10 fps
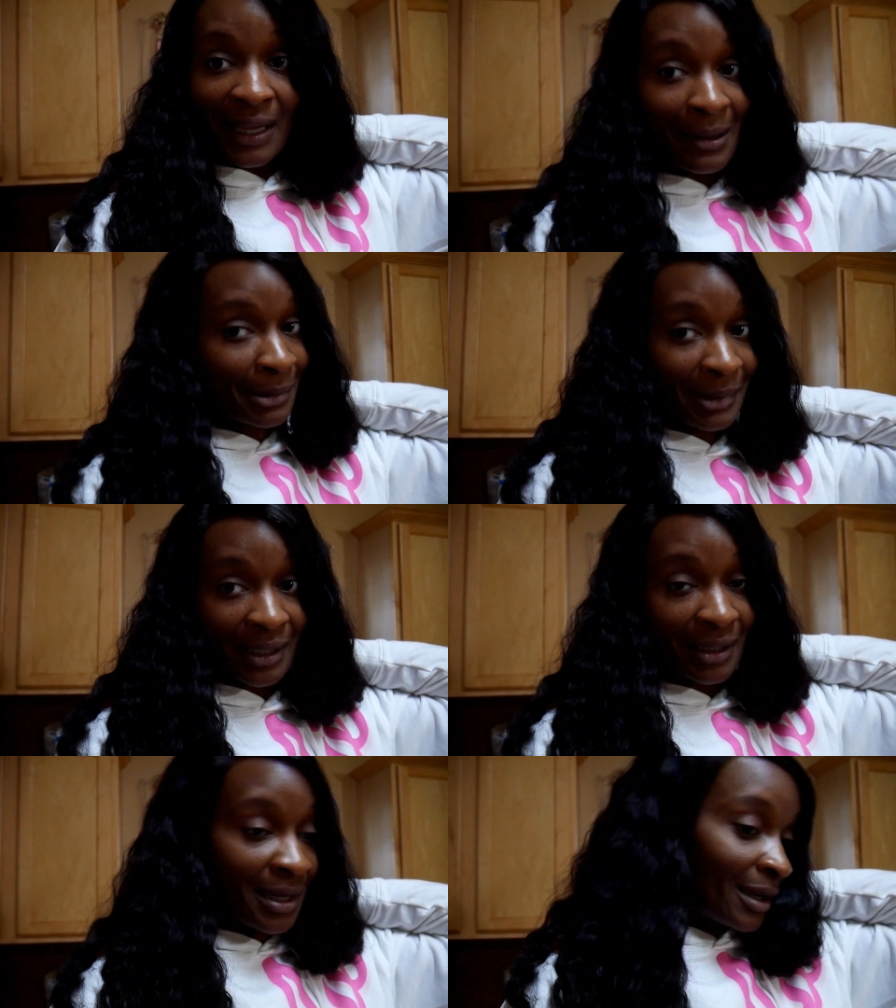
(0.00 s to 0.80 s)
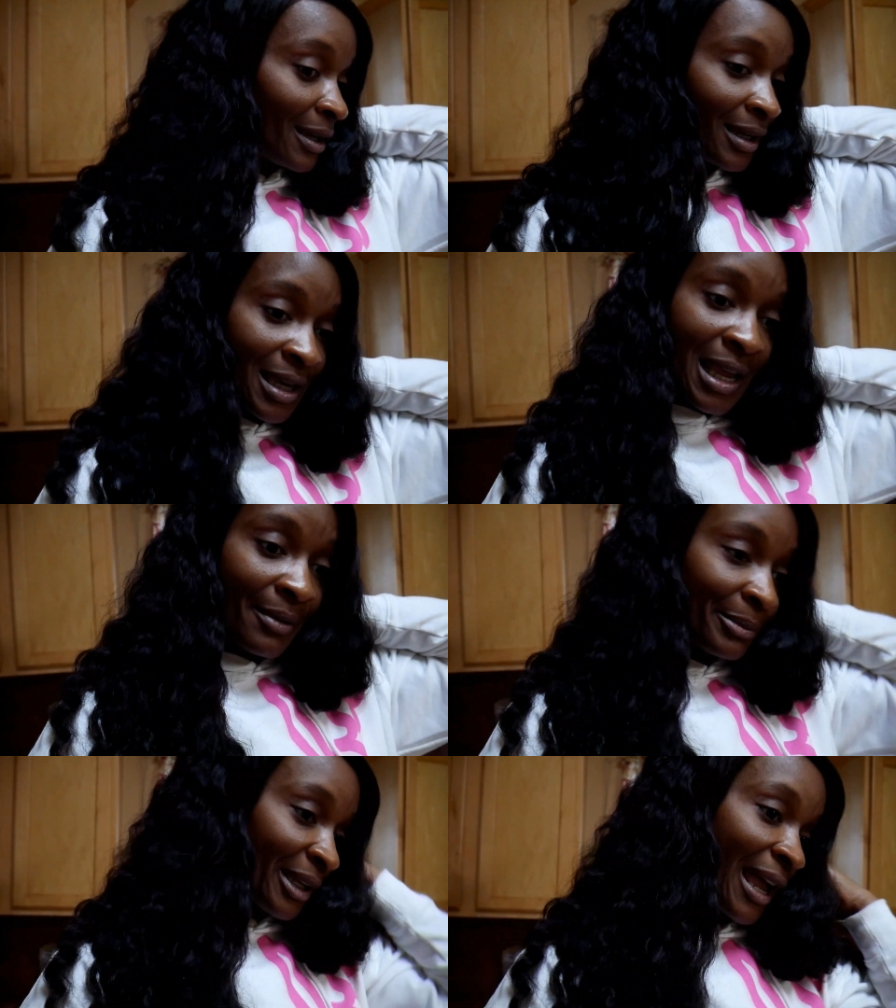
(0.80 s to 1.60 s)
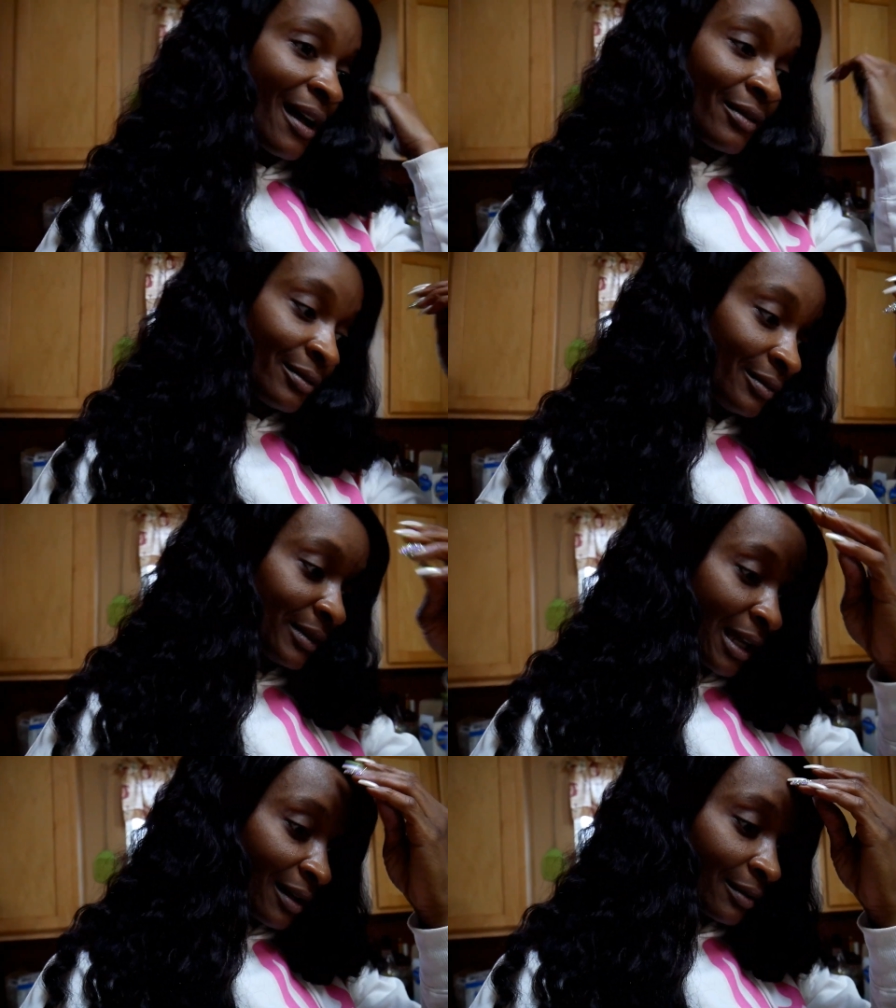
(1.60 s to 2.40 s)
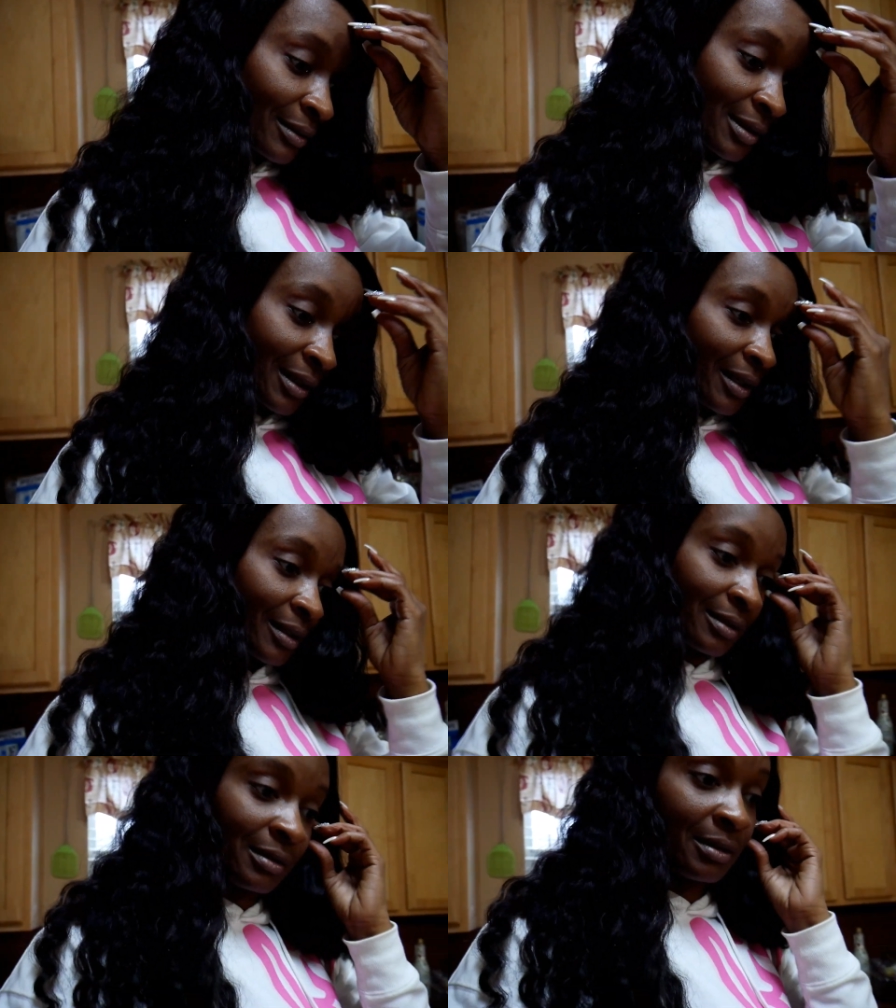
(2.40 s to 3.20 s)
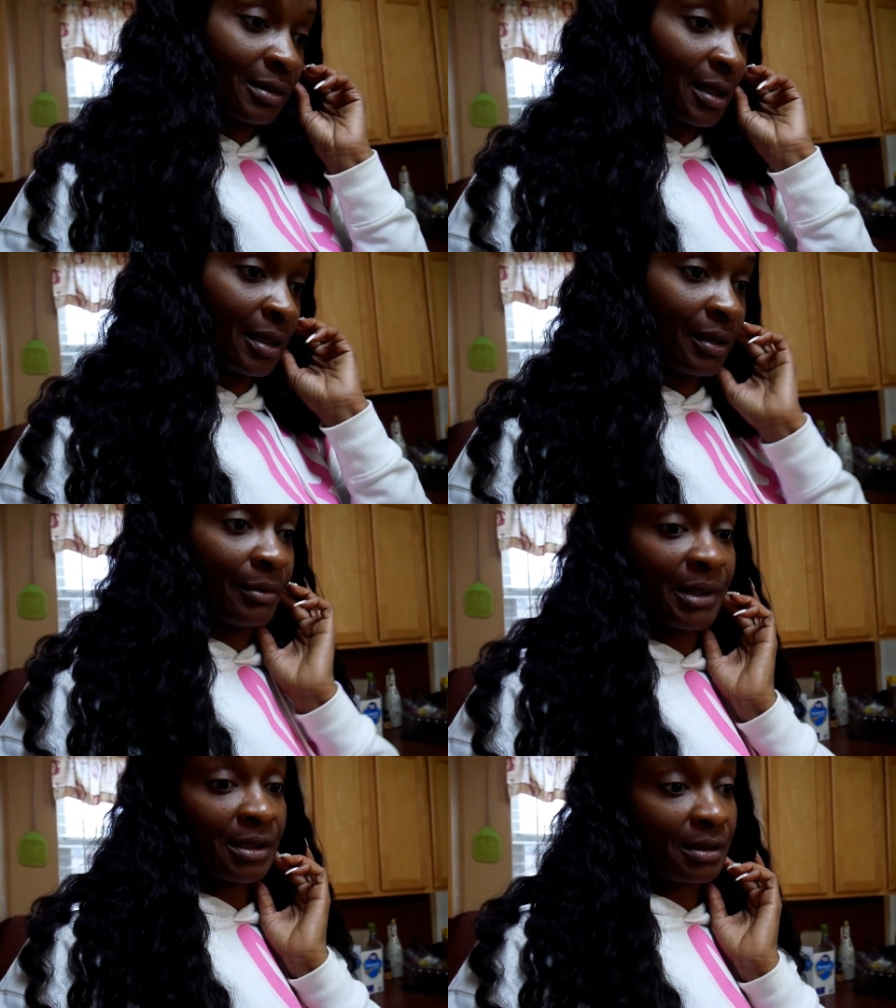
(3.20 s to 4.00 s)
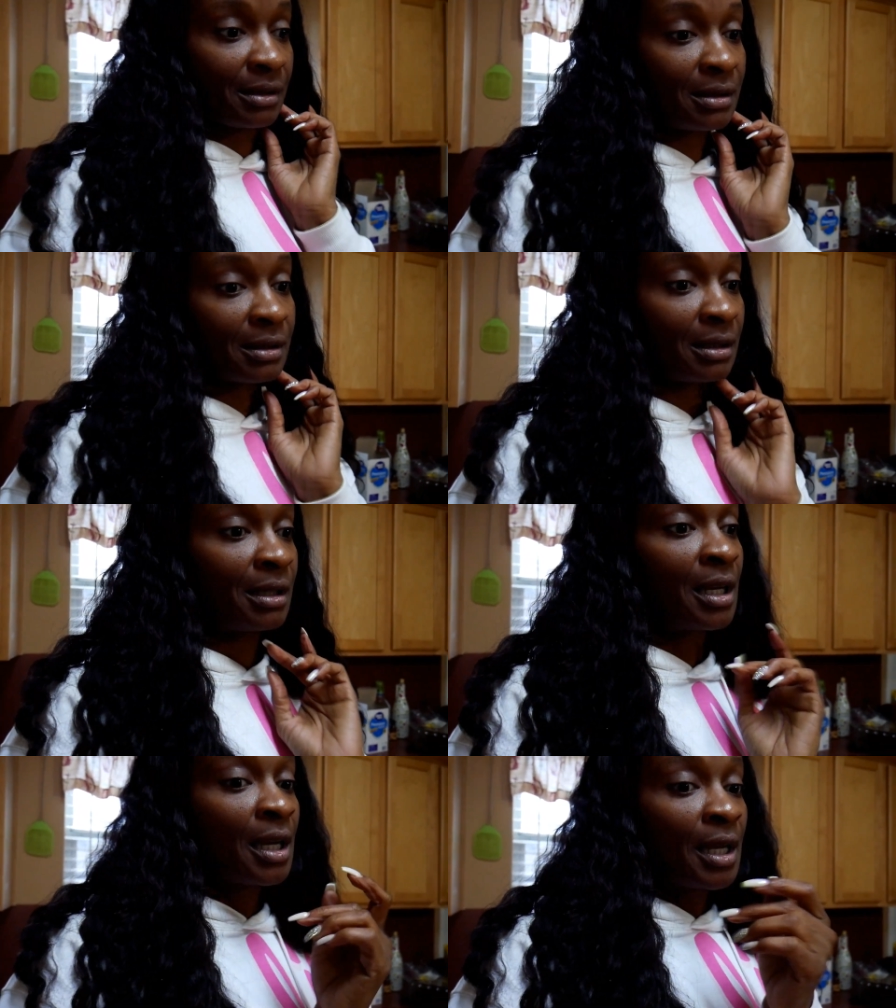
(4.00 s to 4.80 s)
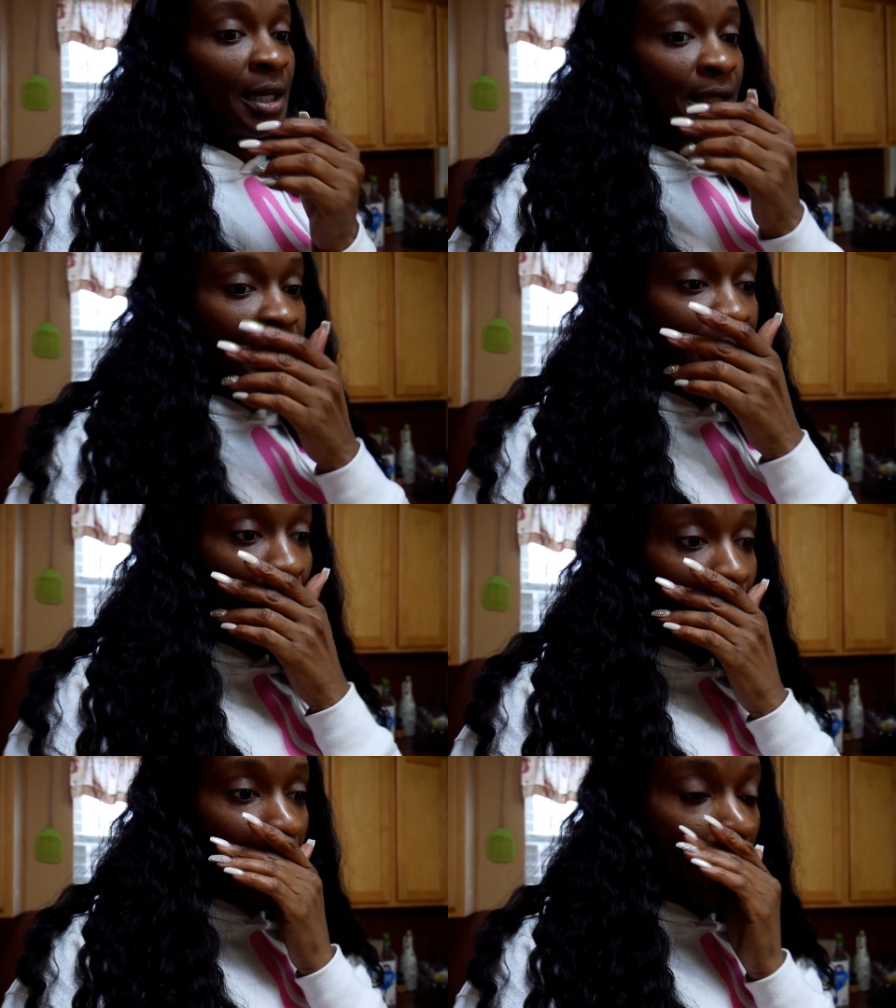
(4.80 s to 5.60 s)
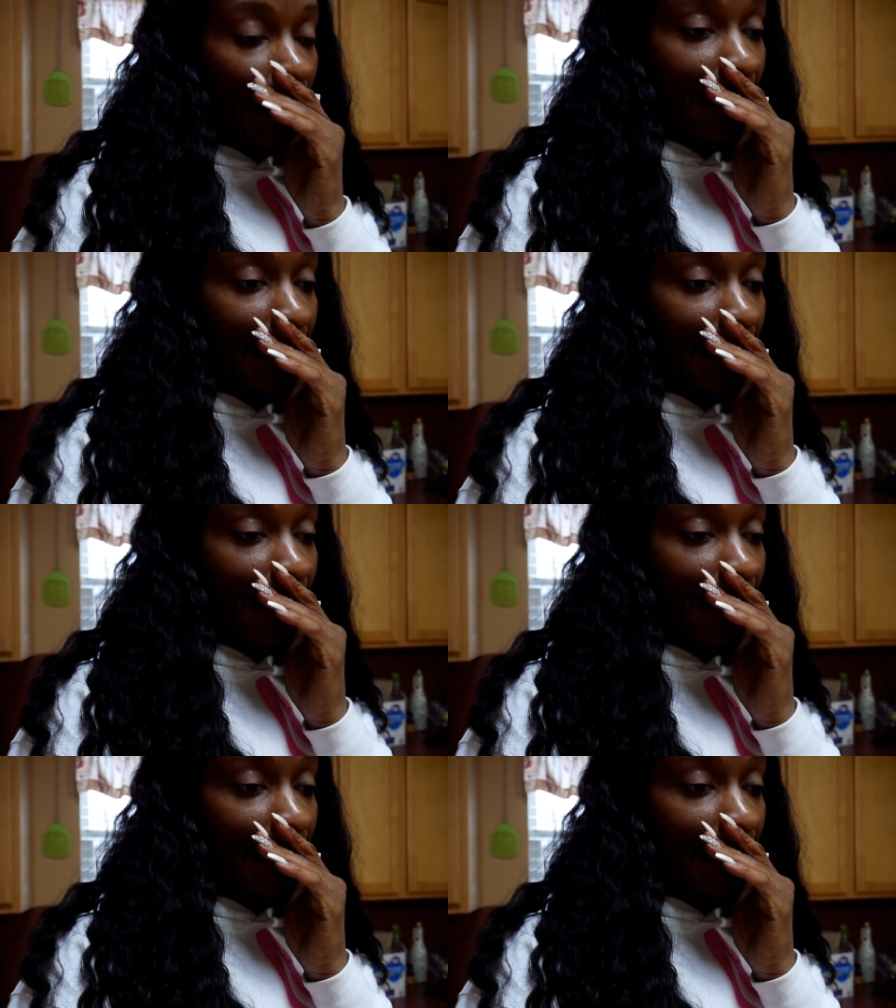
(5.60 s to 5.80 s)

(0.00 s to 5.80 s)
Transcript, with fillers: Like I'm gonna be out the house, like taking care of business. So